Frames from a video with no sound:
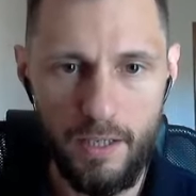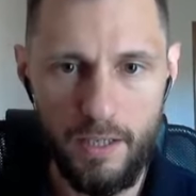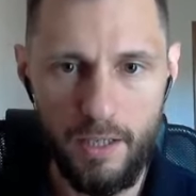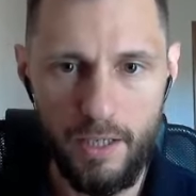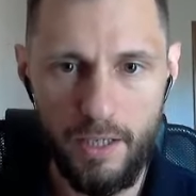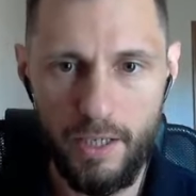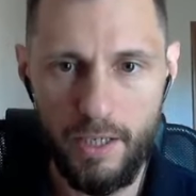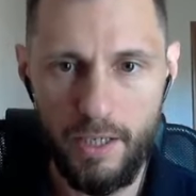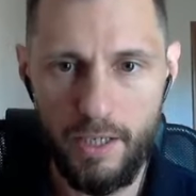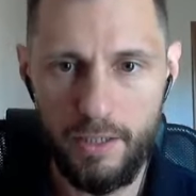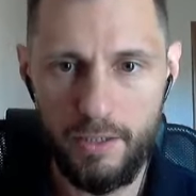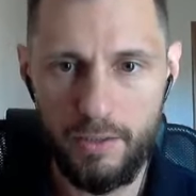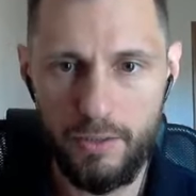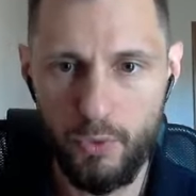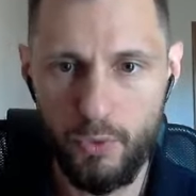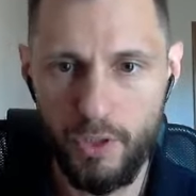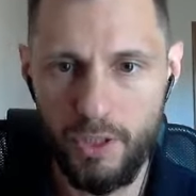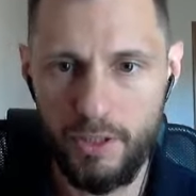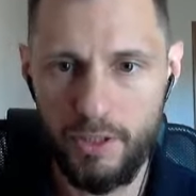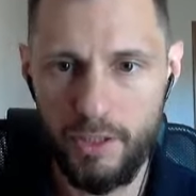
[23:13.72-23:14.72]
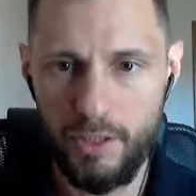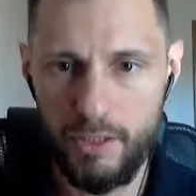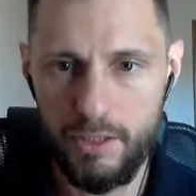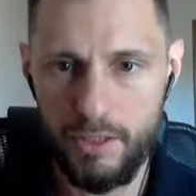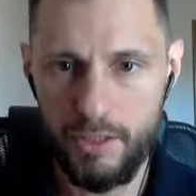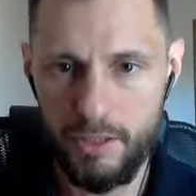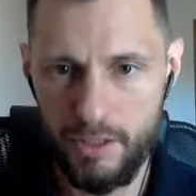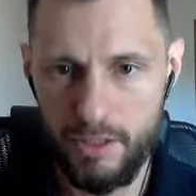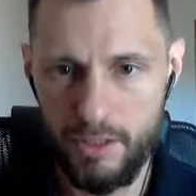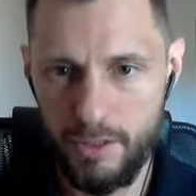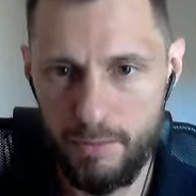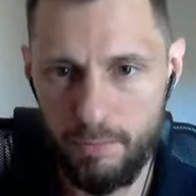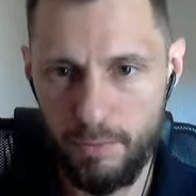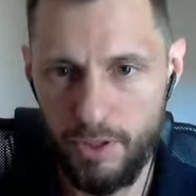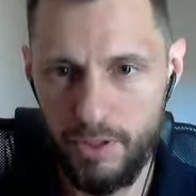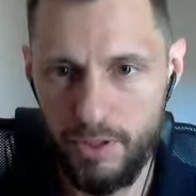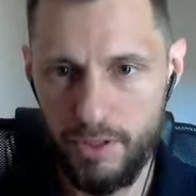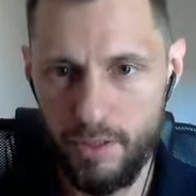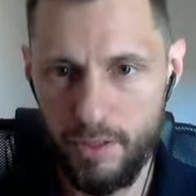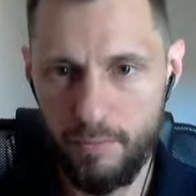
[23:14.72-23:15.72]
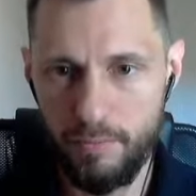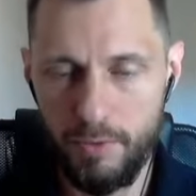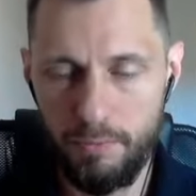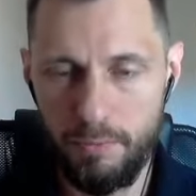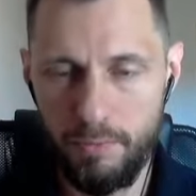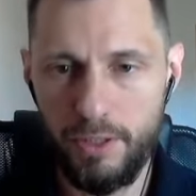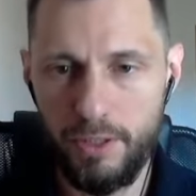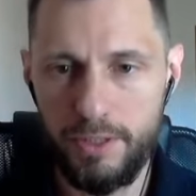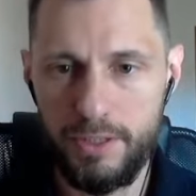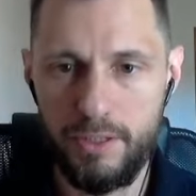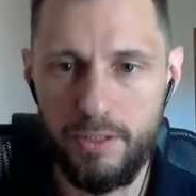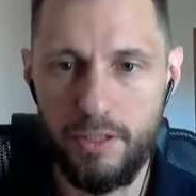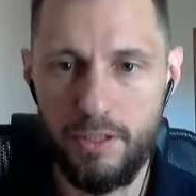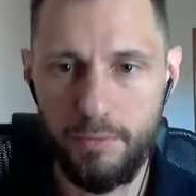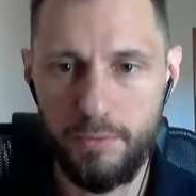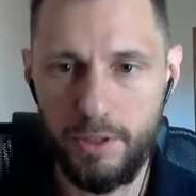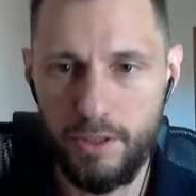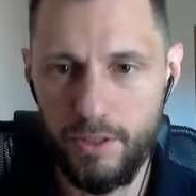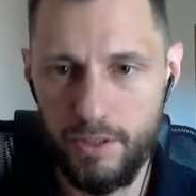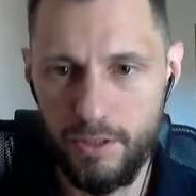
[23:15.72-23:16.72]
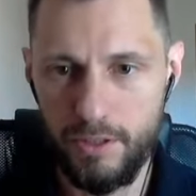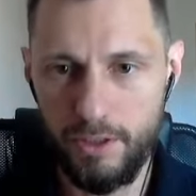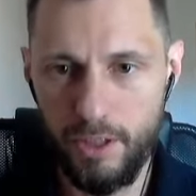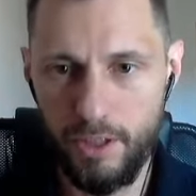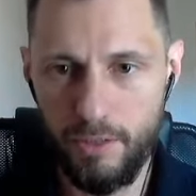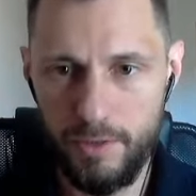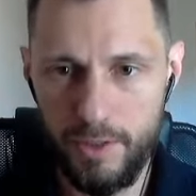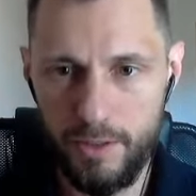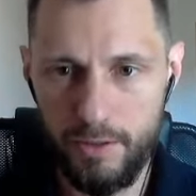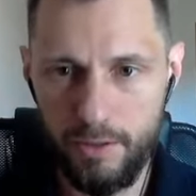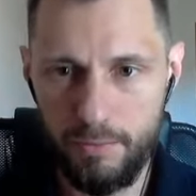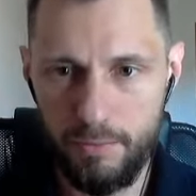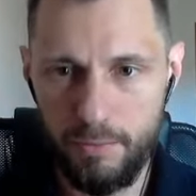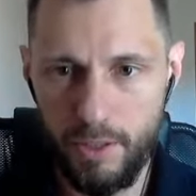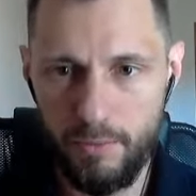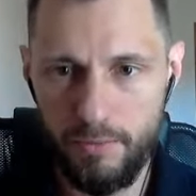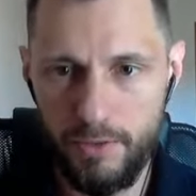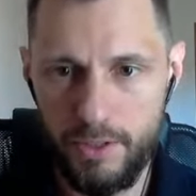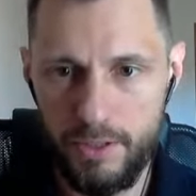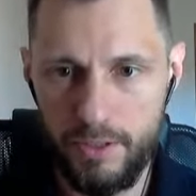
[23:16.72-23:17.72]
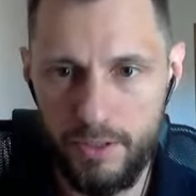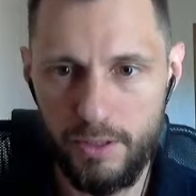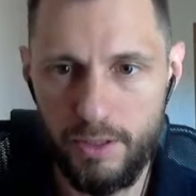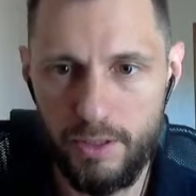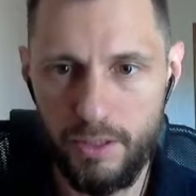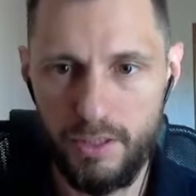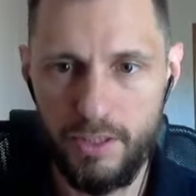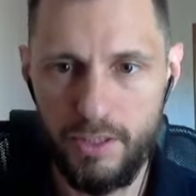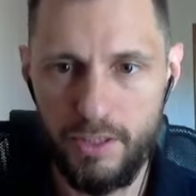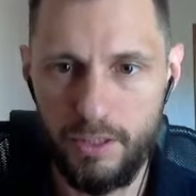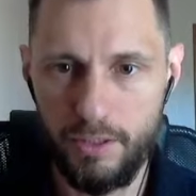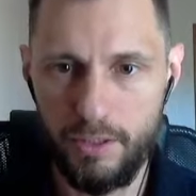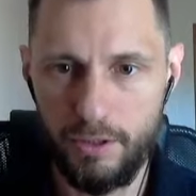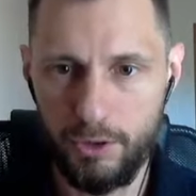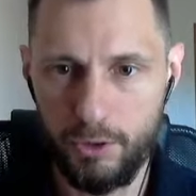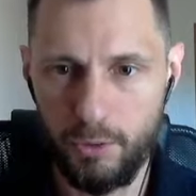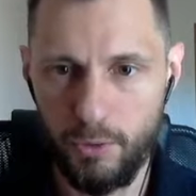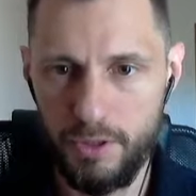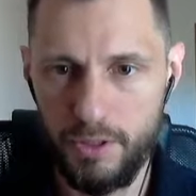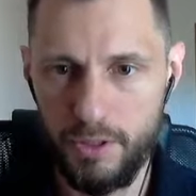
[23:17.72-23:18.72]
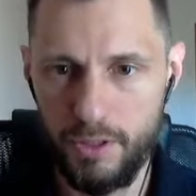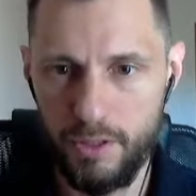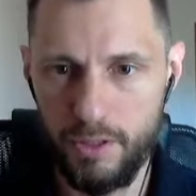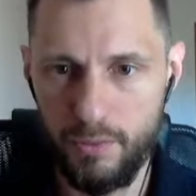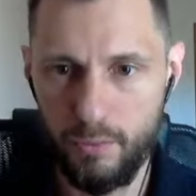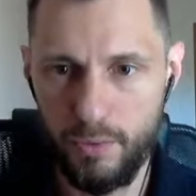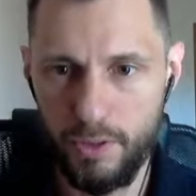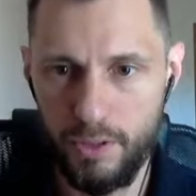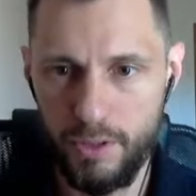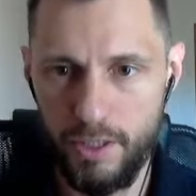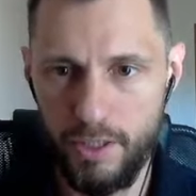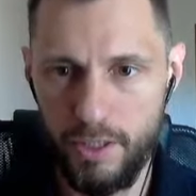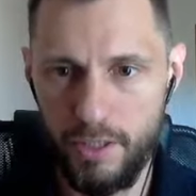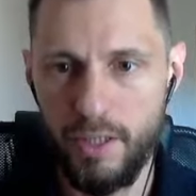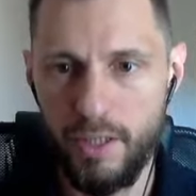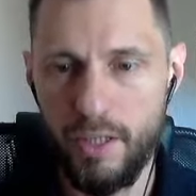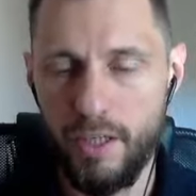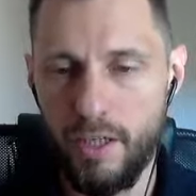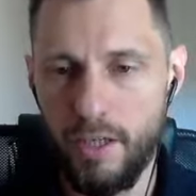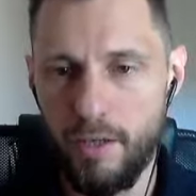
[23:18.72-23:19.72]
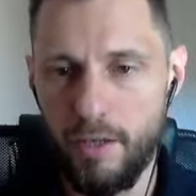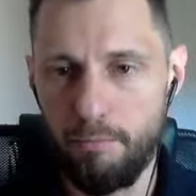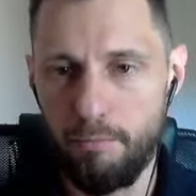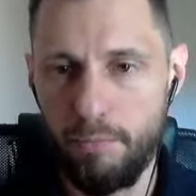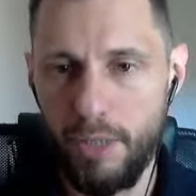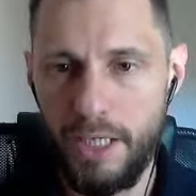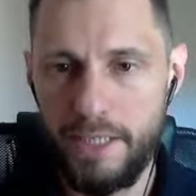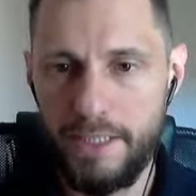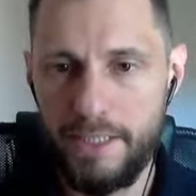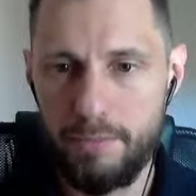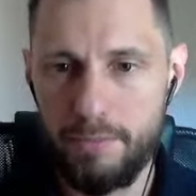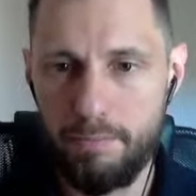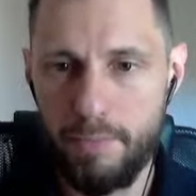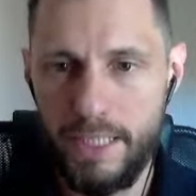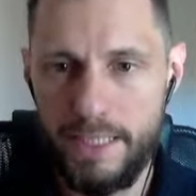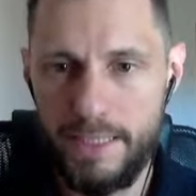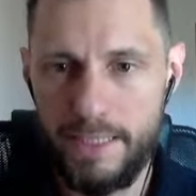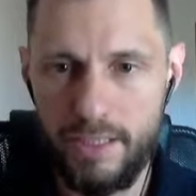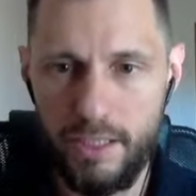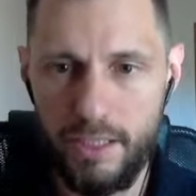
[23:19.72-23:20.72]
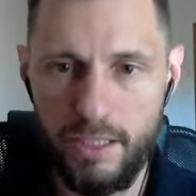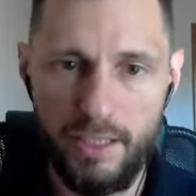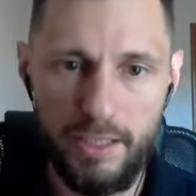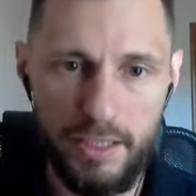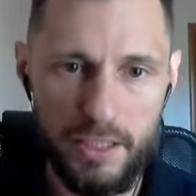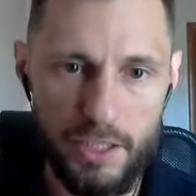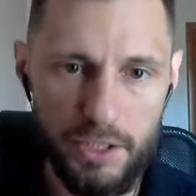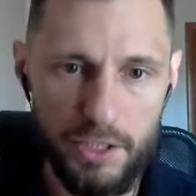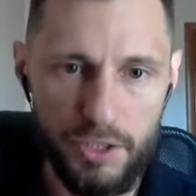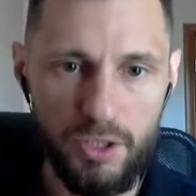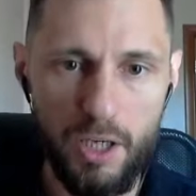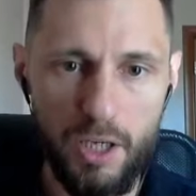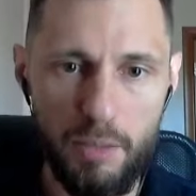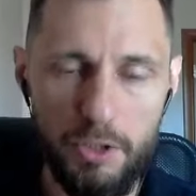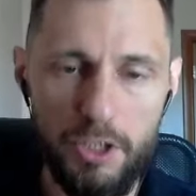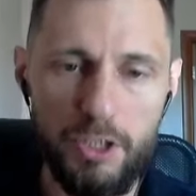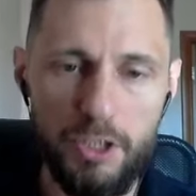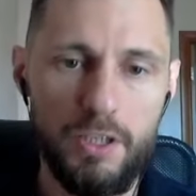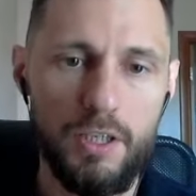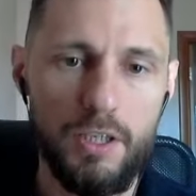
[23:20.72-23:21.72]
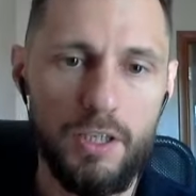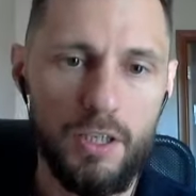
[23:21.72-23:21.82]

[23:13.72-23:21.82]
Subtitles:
and what it does is it splits up the policy number. This is JavaScript obviously, and then it joins it with a blank space and a comma.